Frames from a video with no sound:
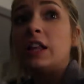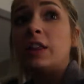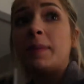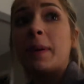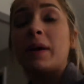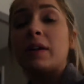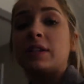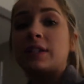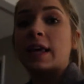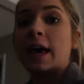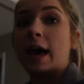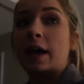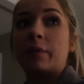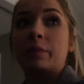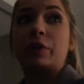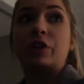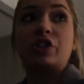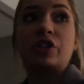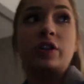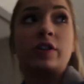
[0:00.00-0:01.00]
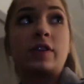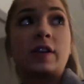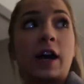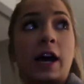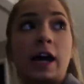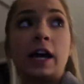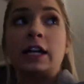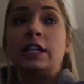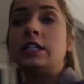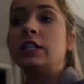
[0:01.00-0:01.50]
It's about 10, which is
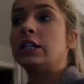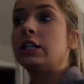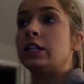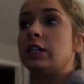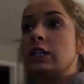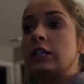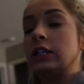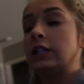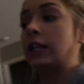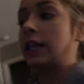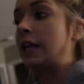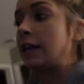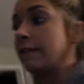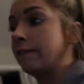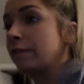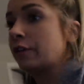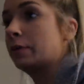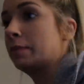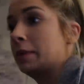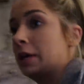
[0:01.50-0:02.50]
kinda late for